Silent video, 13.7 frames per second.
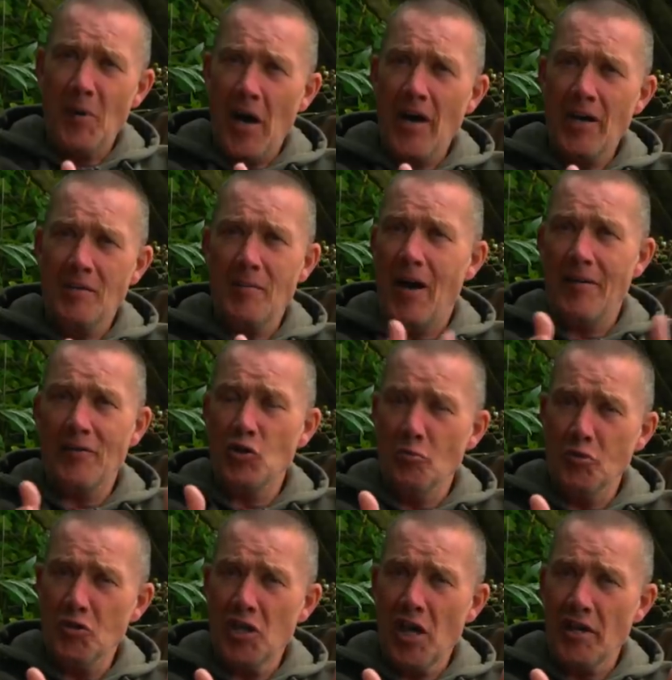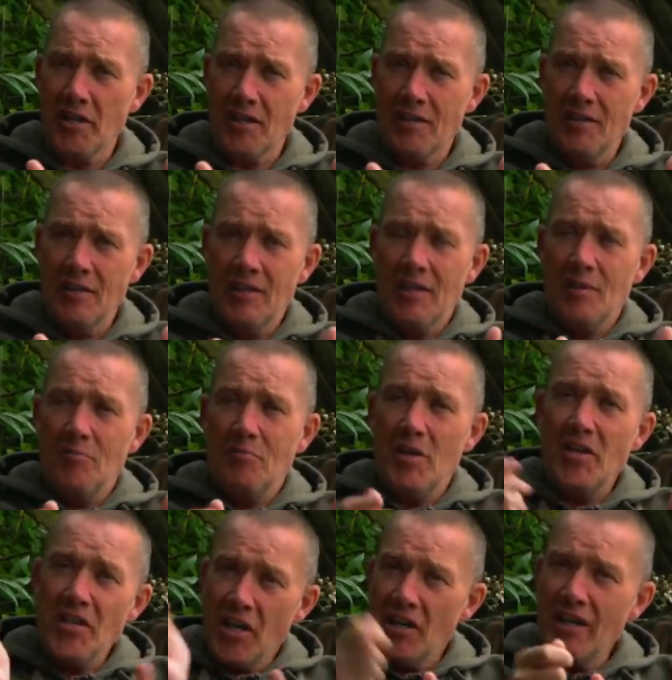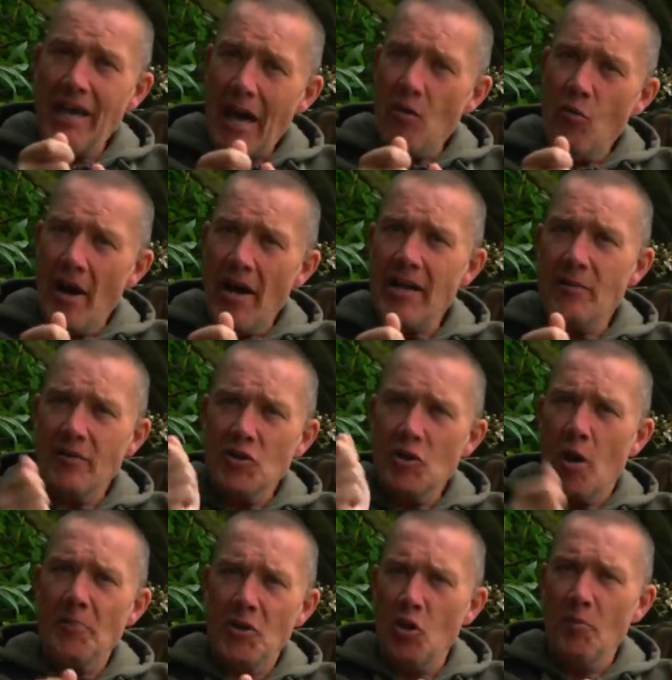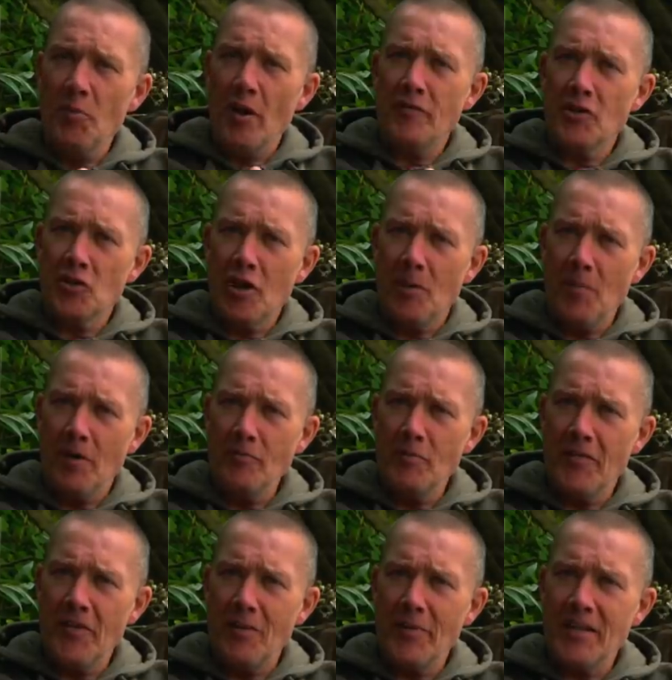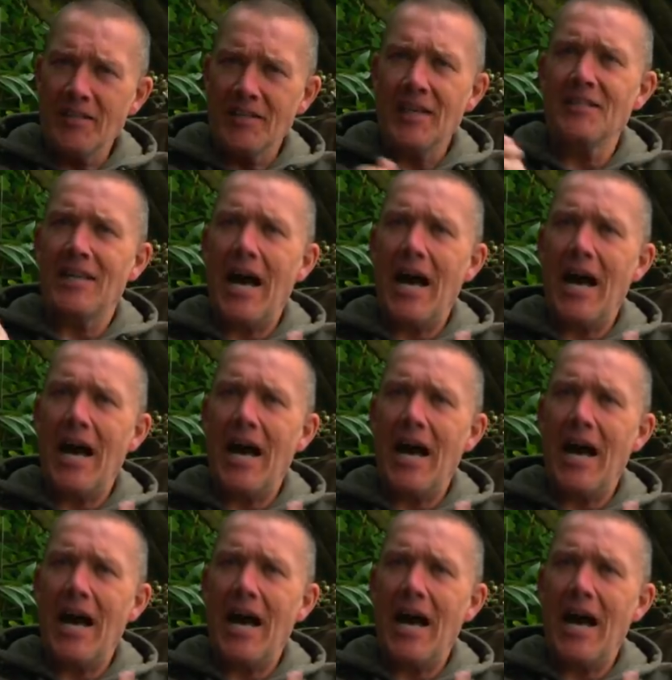bite, you might have a double take. And you can get away with topping up over the top of them, if that makes sense,